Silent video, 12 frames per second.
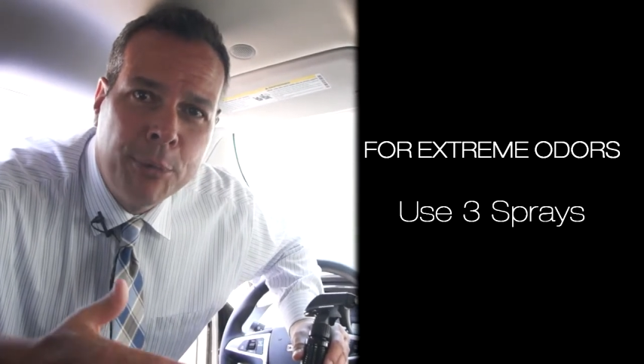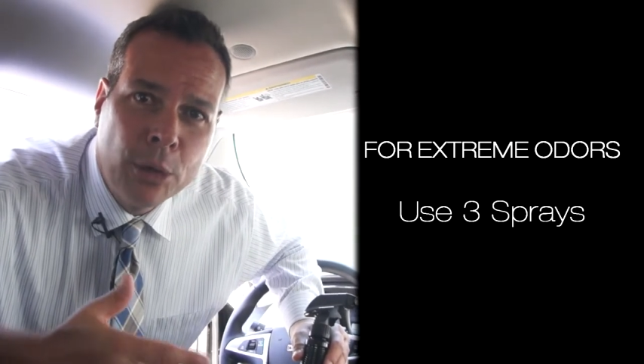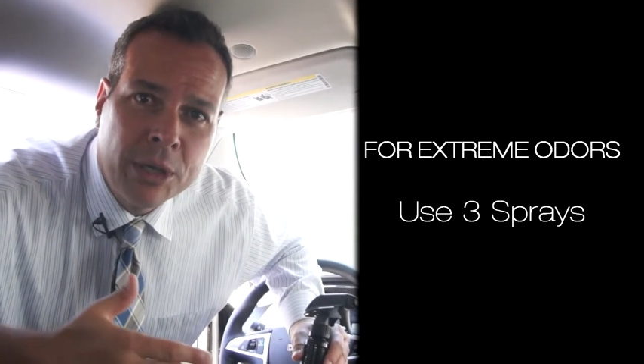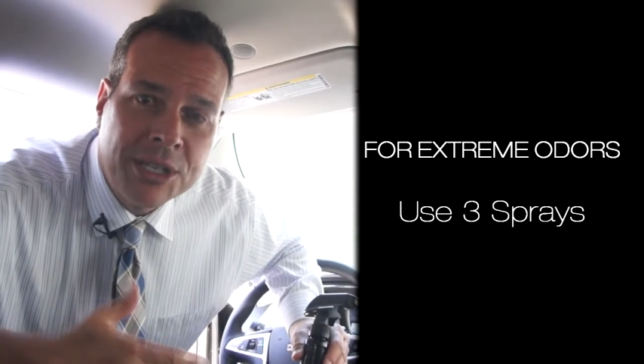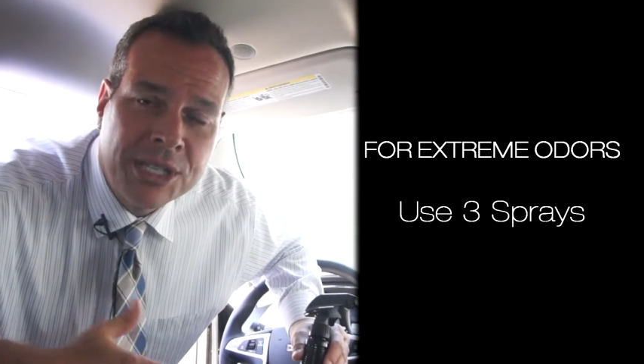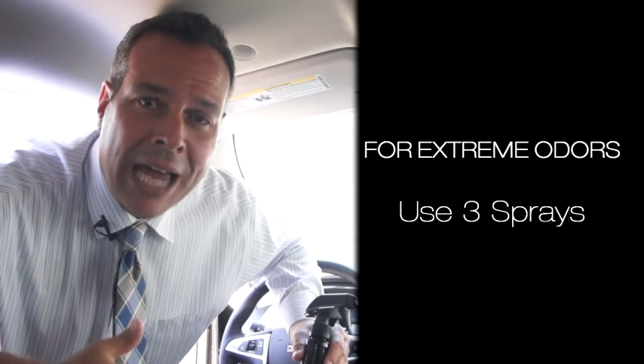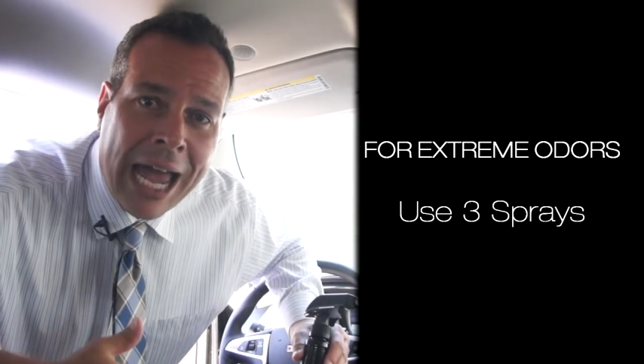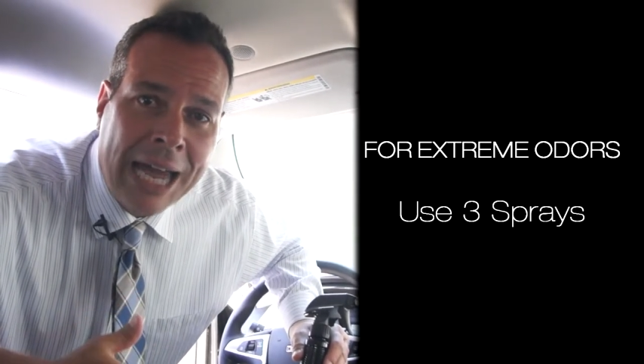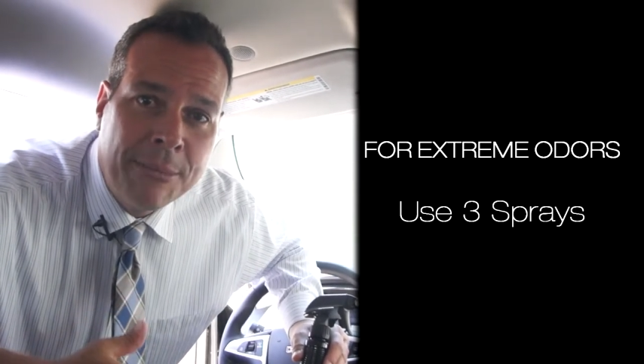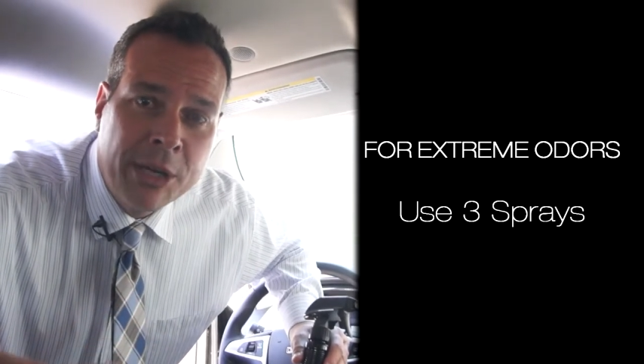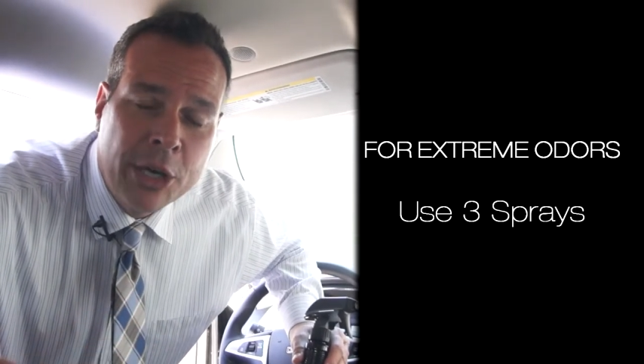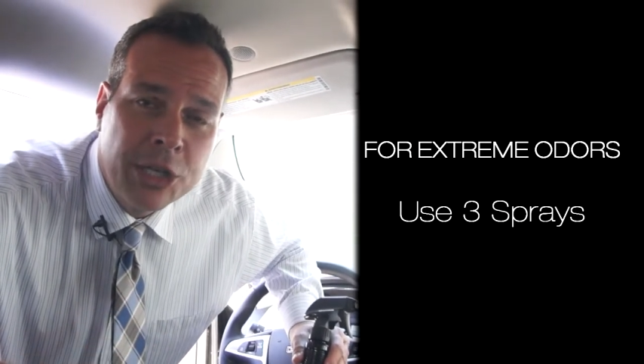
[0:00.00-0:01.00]
pull it
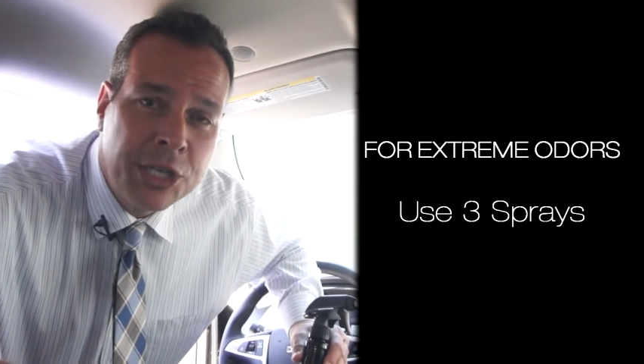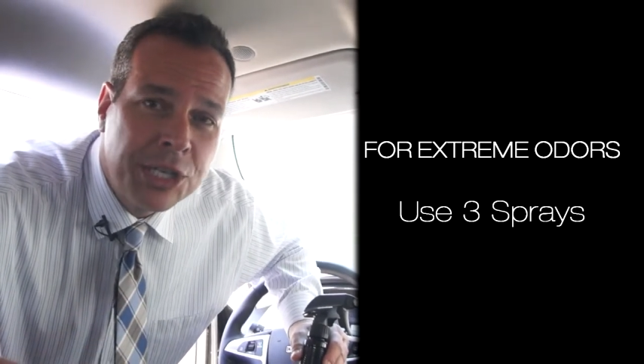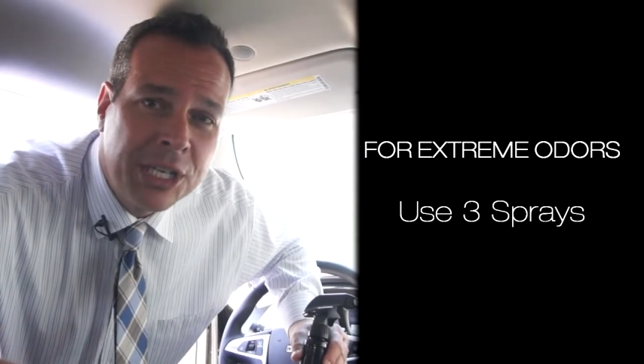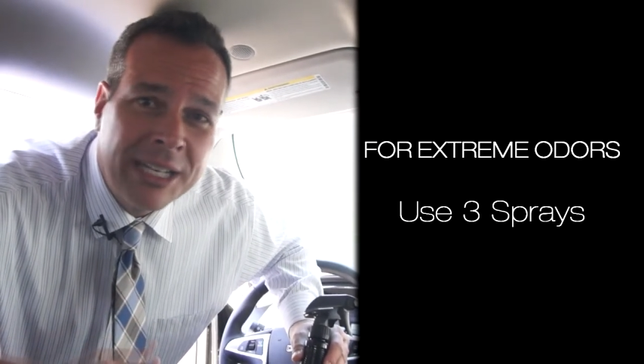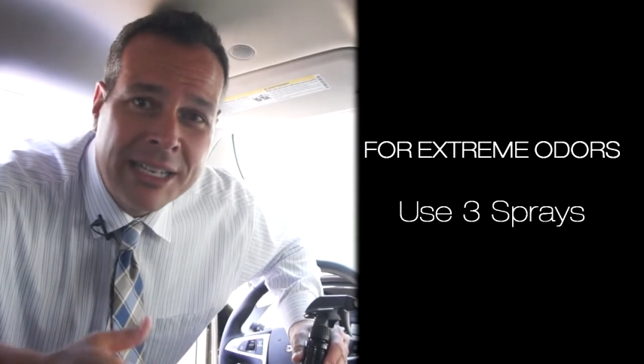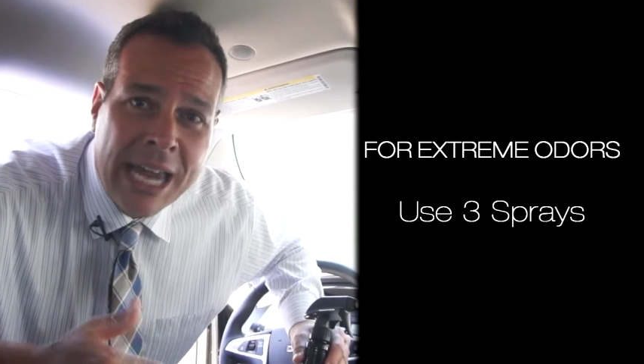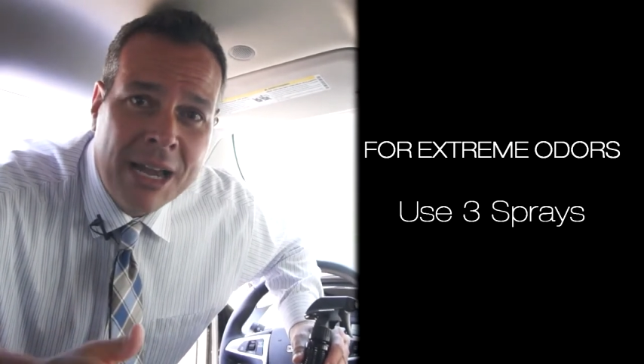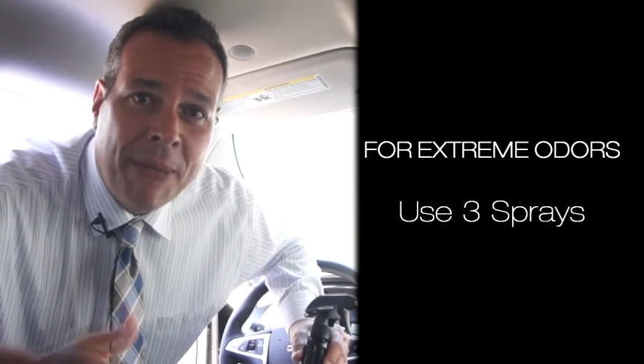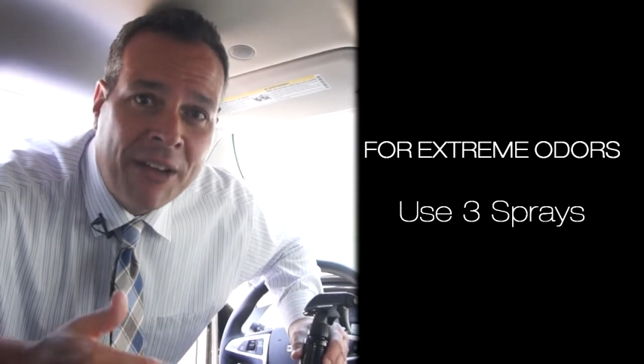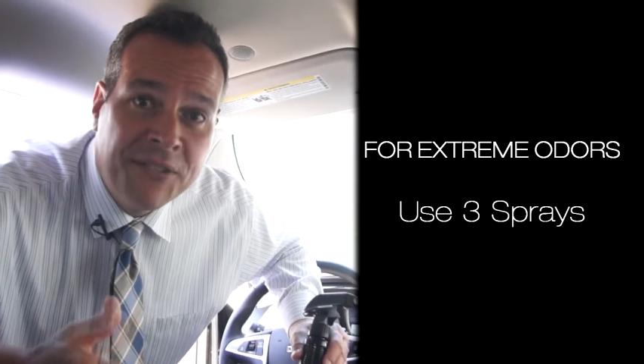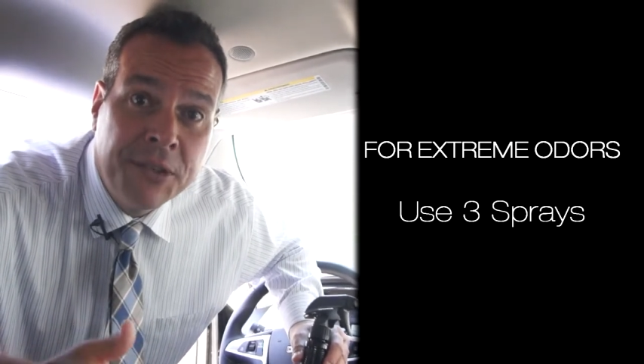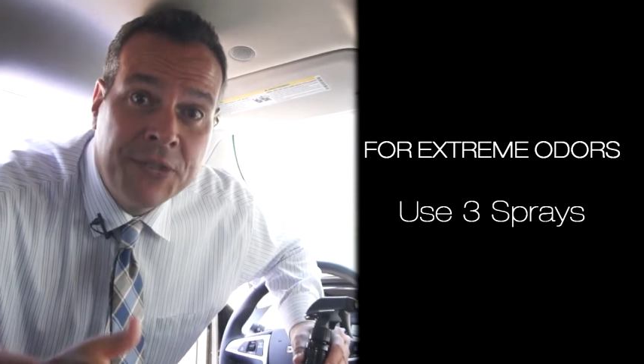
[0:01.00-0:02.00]
aside, because it's going to take
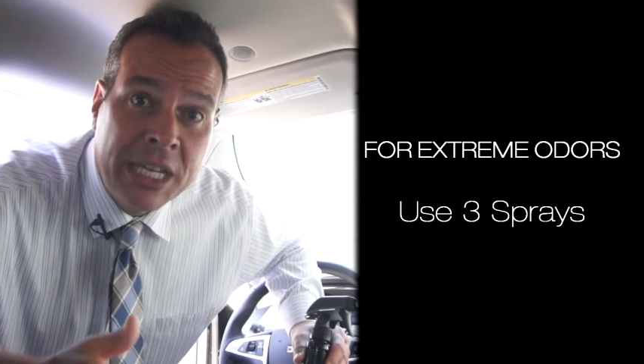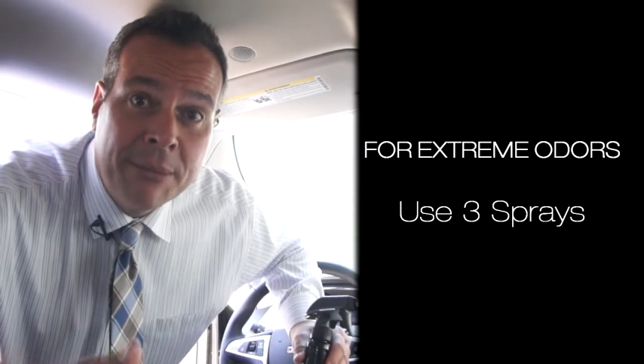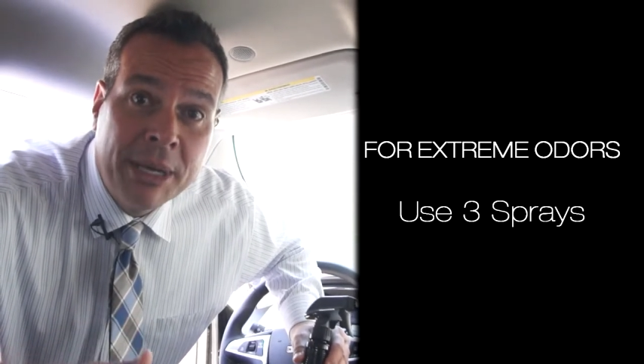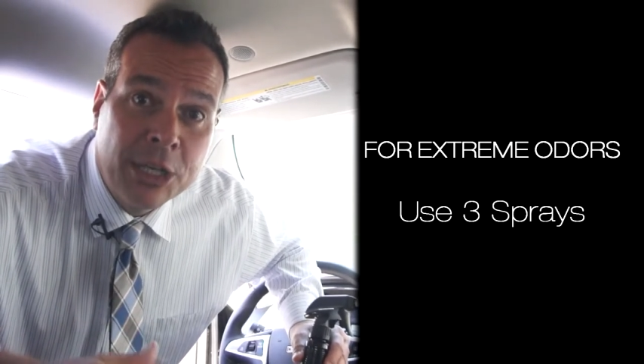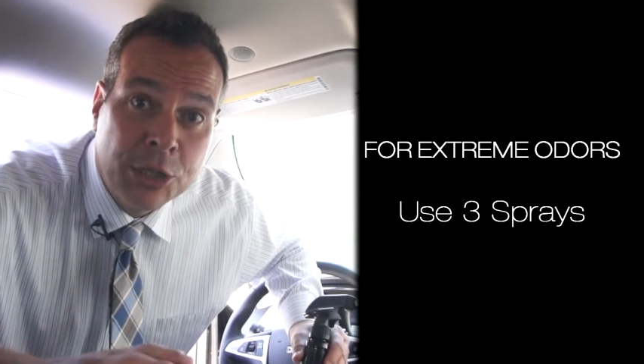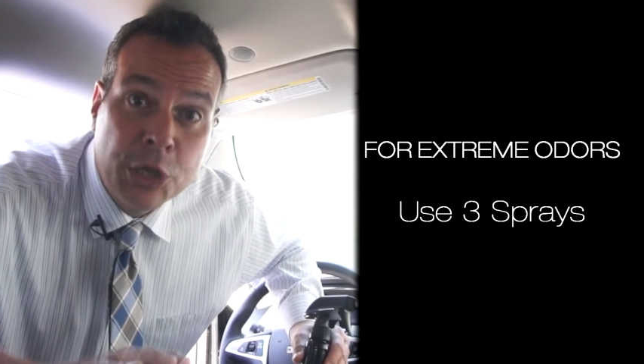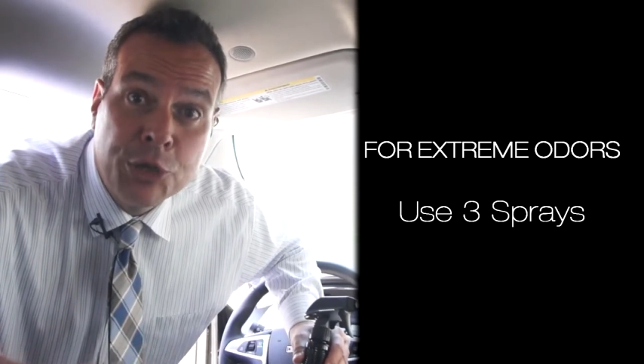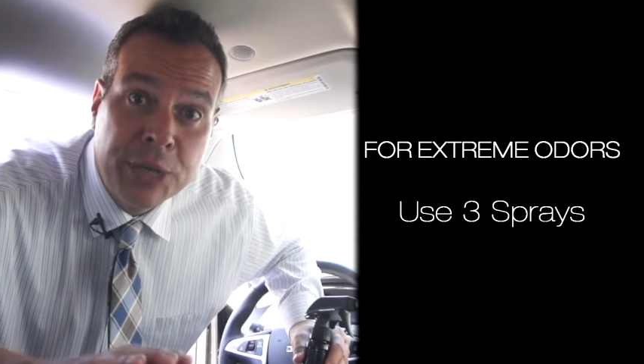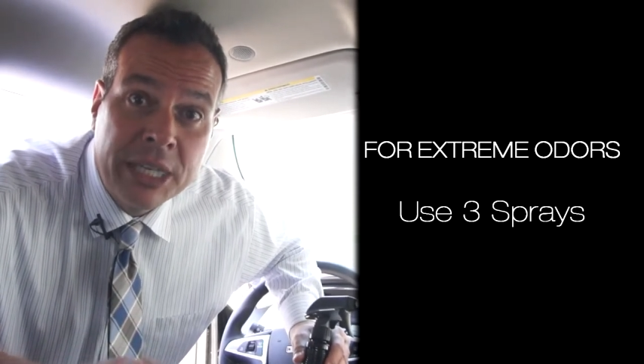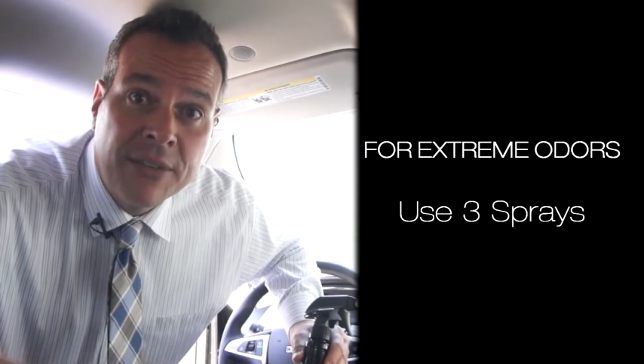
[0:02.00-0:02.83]
about 15 minutes to treat